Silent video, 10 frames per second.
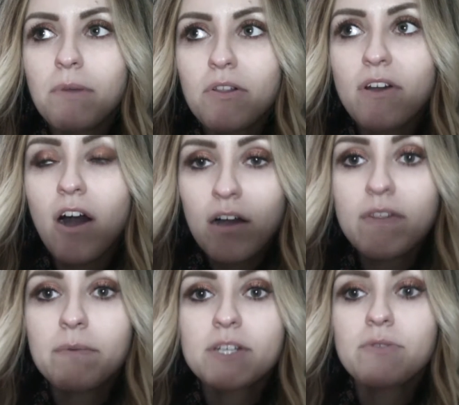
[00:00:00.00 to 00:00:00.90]
Both all of
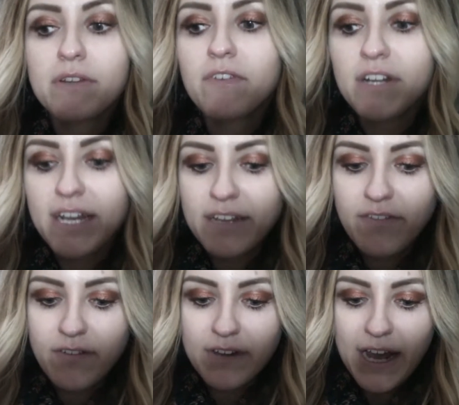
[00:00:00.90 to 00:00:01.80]
them are $24.99,
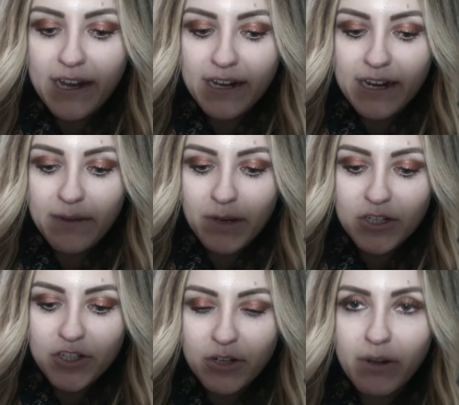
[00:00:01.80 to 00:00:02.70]
and I'm
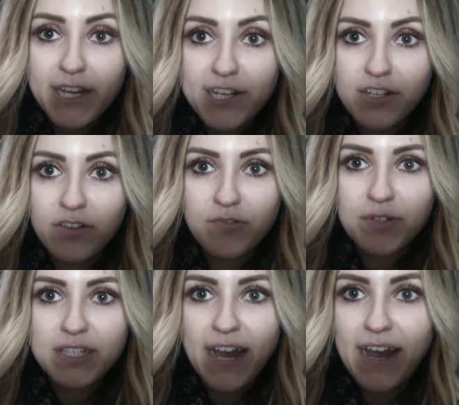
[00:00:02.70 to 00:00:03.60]
not sure what each of those
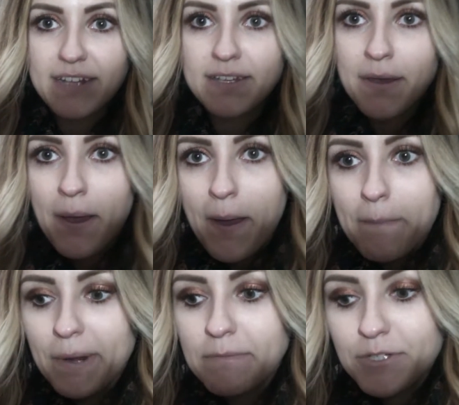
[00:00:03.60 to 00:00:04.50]
ones has,
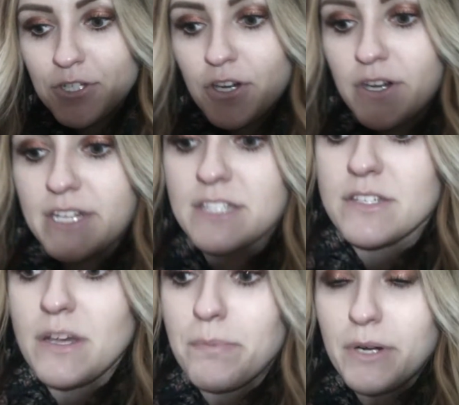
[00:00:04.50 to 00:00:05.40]
but I'm sure
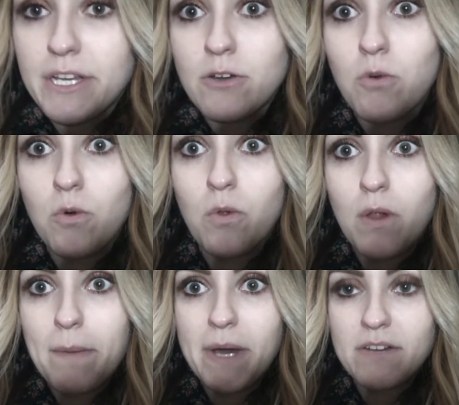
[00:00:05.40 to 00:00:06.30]
it's a pretty
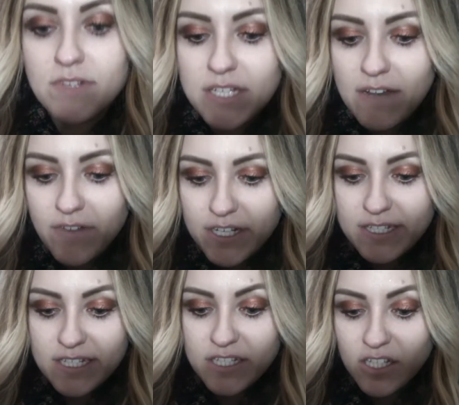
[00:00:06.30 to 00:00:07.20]
cool amount of stuff because
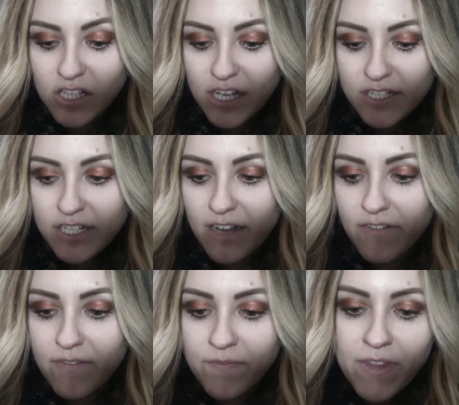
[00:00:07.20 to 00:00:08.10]
this is a lot of
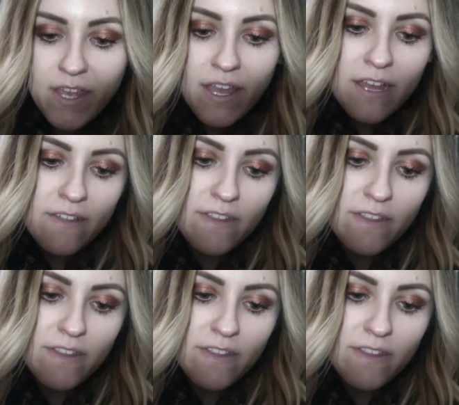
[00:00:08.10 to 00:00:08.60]
stuff.